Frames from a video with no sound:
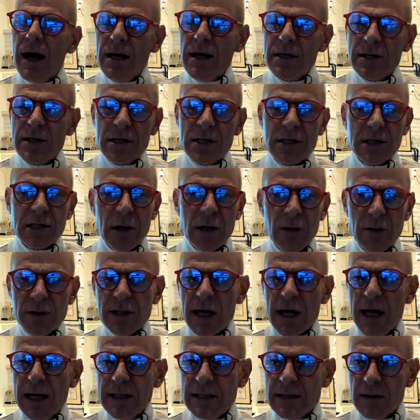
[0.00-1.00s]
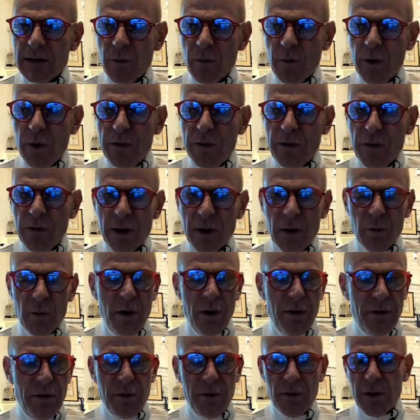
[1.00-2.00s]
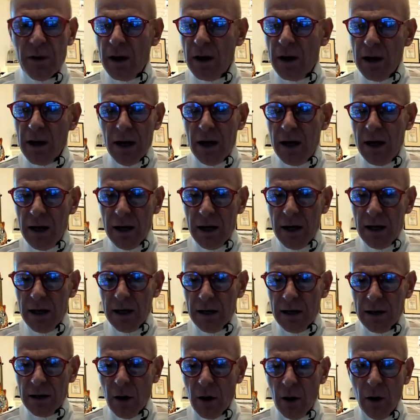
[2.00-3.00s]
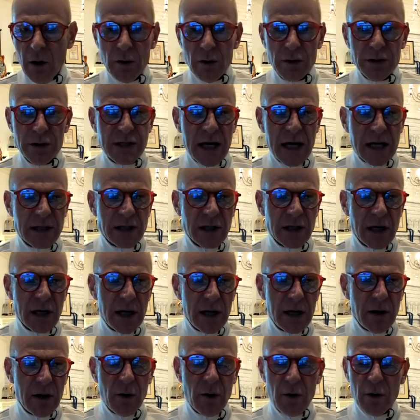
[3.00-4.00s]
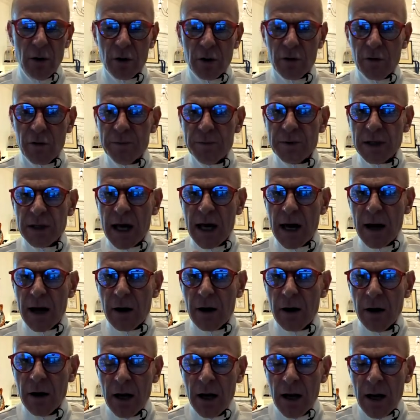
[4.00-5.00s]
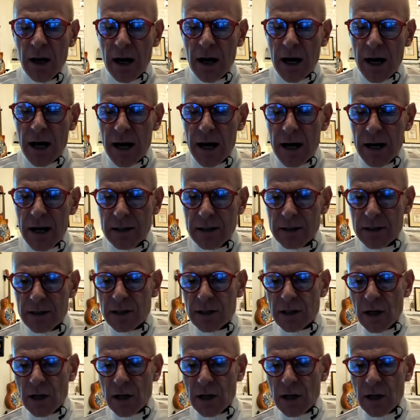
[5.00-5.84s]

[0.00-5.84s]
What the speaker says: so tight with the whole section and the whole group together. That